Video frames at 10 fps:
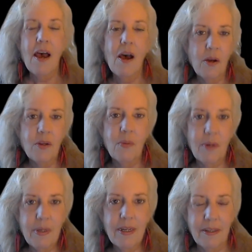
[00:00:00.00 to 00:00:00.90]
oh, you want
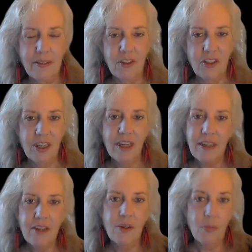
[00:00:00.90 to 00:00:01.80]
to be a little shit
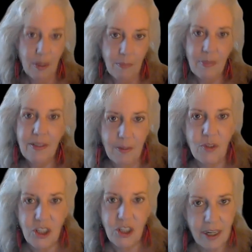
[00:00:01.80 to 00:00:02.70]
here? You want to meet some
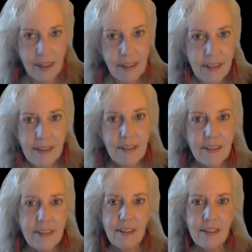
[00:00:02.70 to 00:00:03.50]
shits?